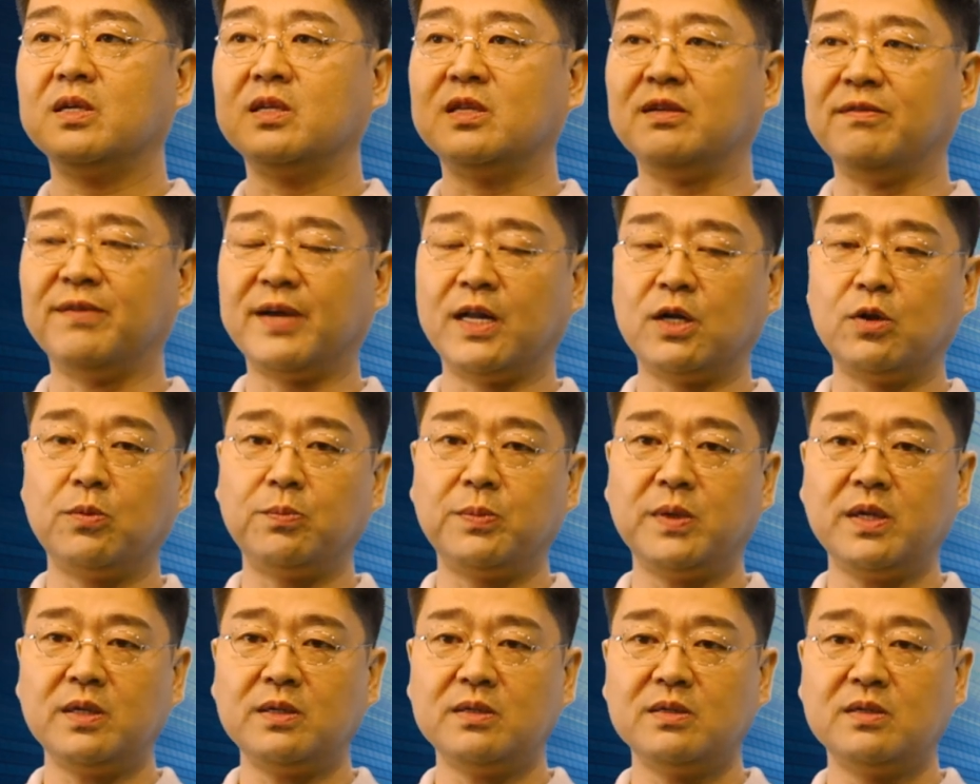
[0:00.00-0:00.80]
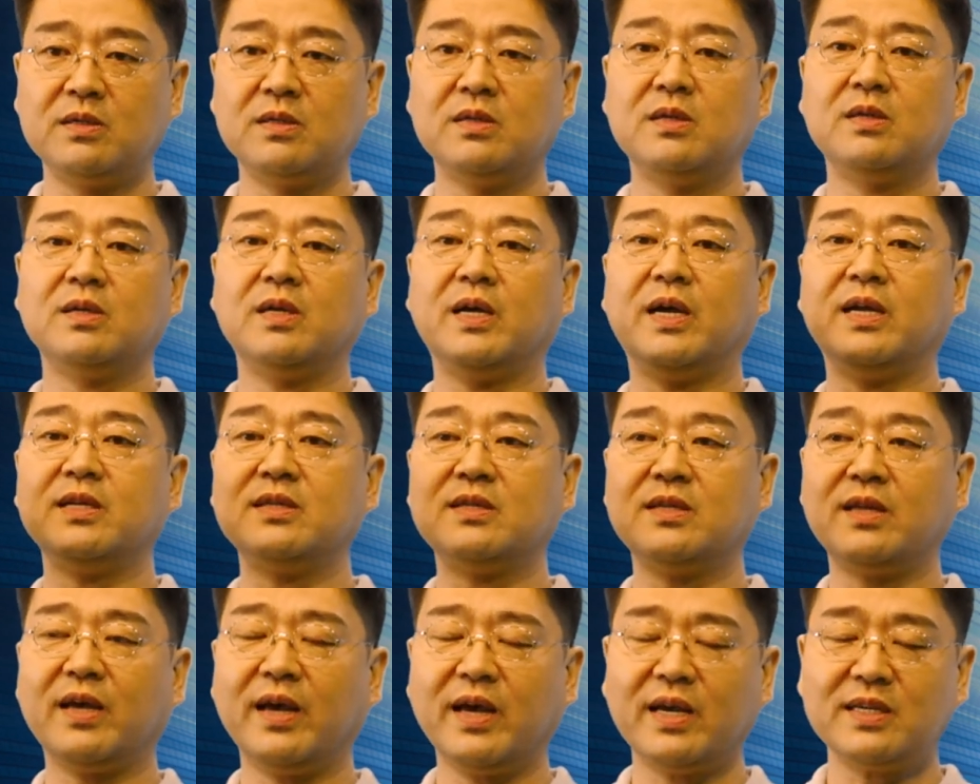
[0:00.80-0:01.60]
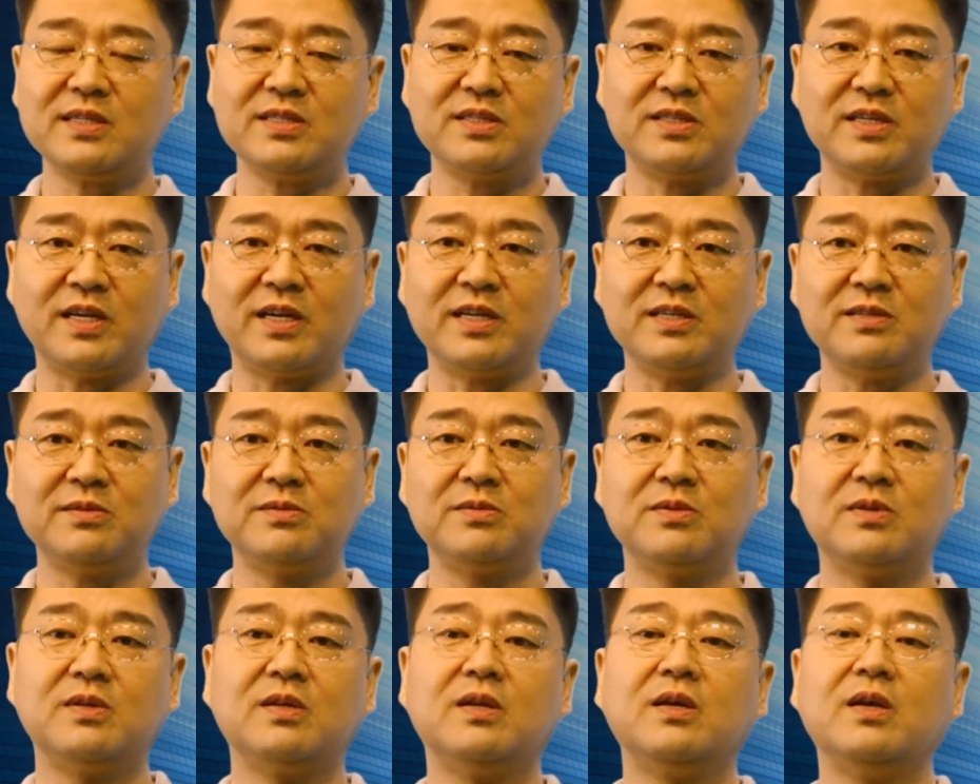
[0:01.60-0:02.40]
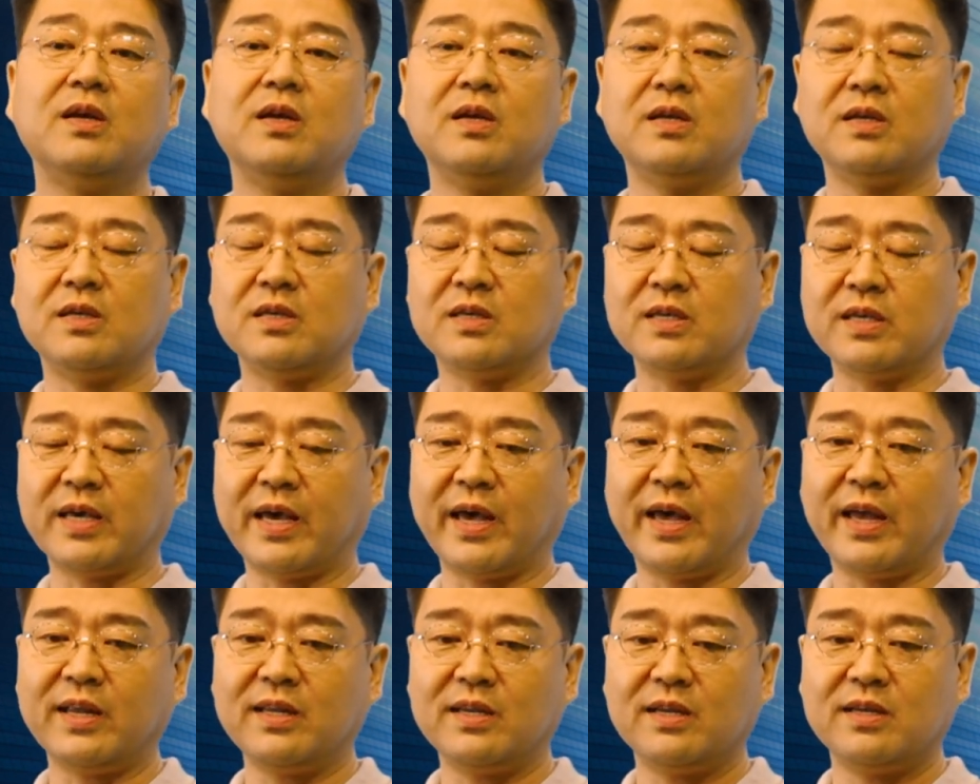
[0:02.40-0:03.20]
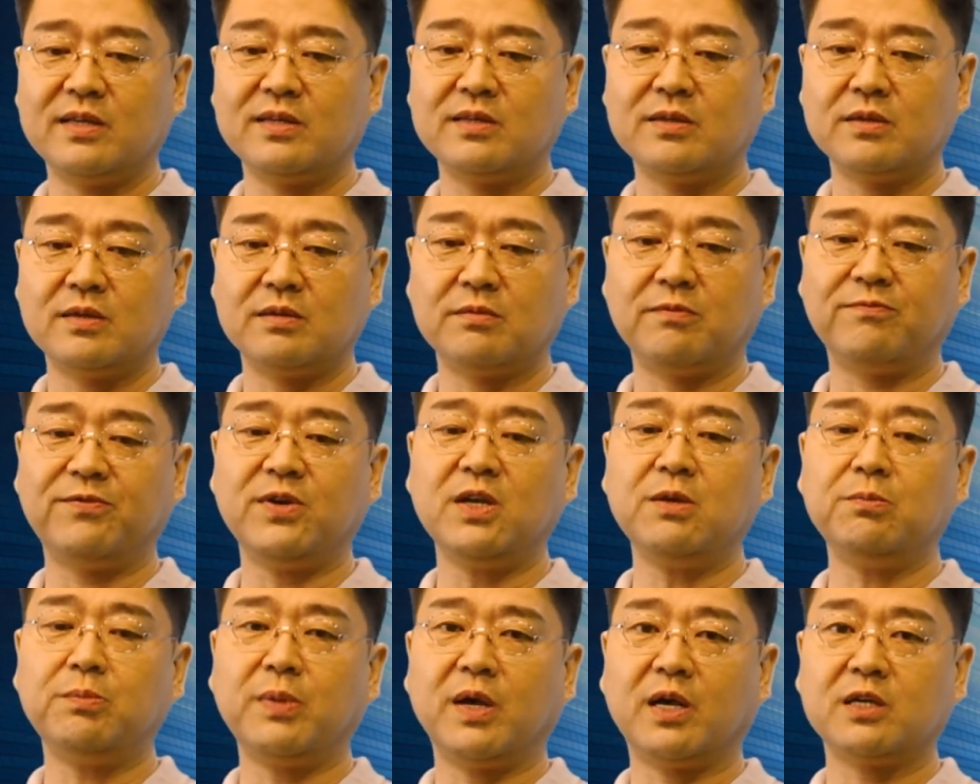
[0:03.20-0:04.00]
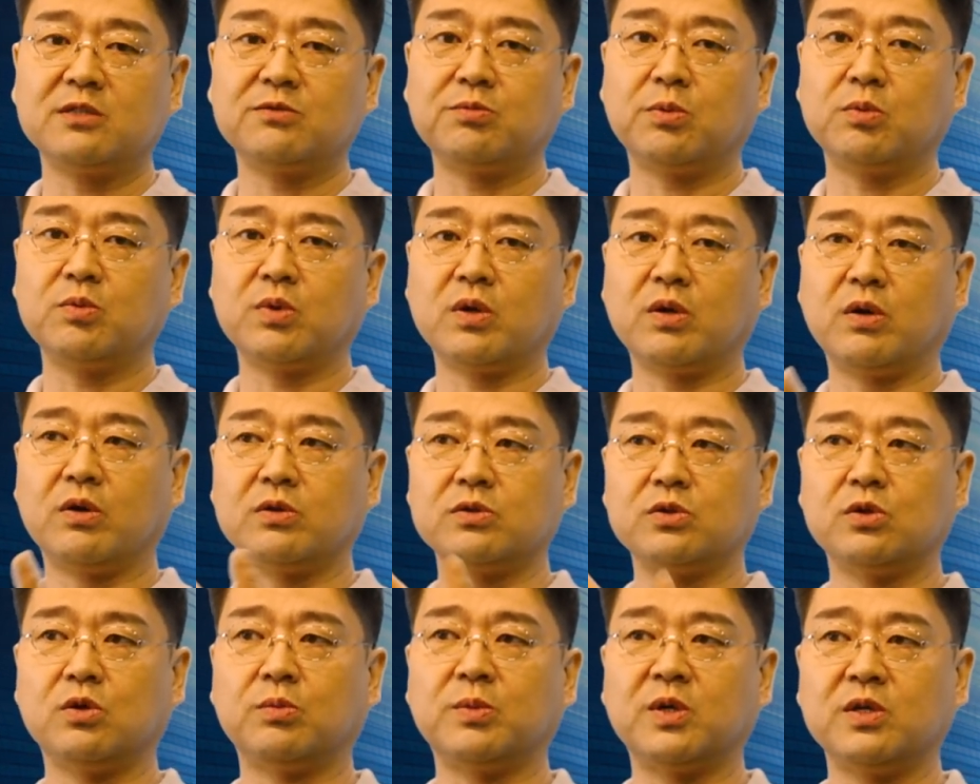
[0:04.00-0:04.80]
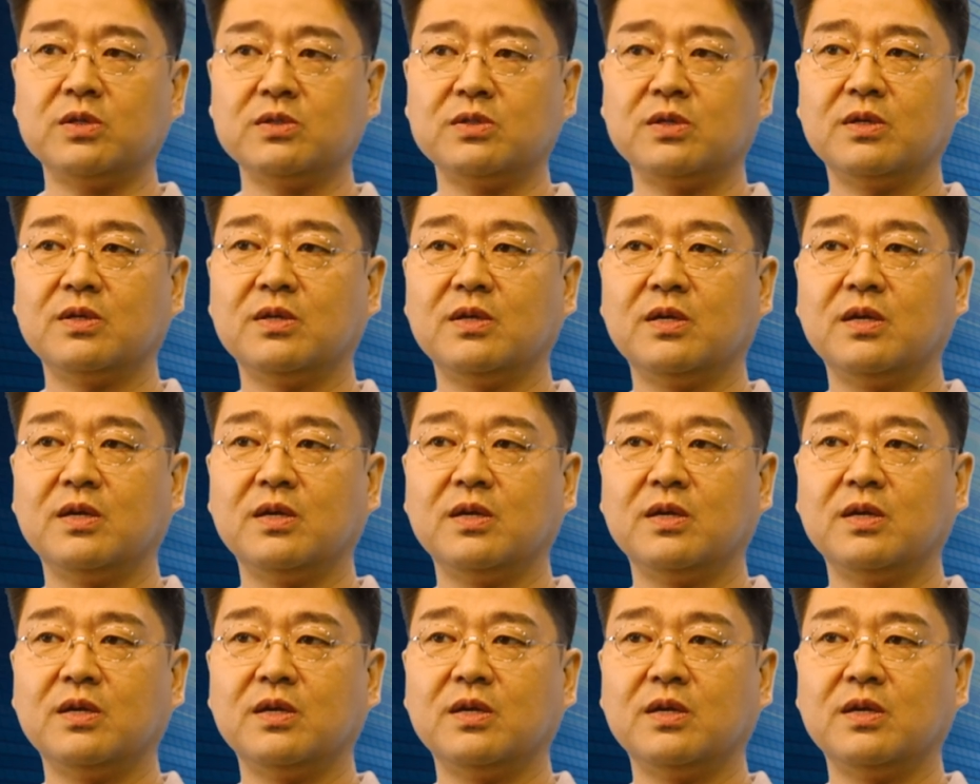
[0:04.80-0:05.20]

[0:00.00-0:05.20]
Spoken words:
develop it, and test it, and get feedbacks from the customers,